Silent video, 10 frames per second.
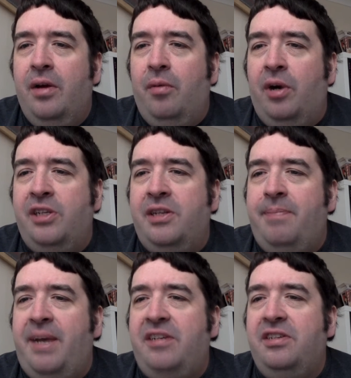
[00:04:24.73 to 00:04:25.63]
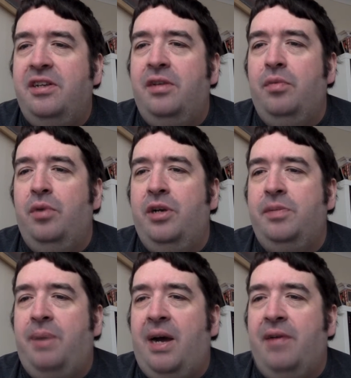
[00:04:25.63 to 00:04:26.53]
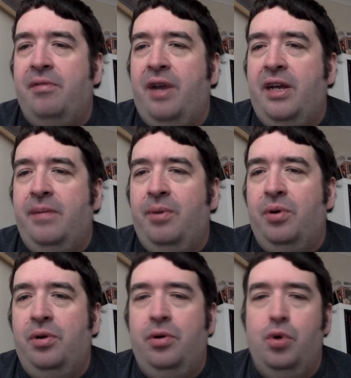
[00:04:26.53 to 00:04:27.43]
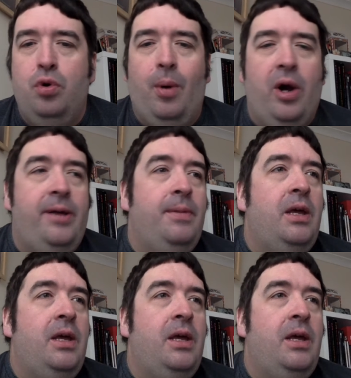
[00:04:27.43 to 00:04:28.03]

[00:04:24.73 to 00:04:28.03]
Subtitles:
What is the best and worst part of writing a book? Oh boy.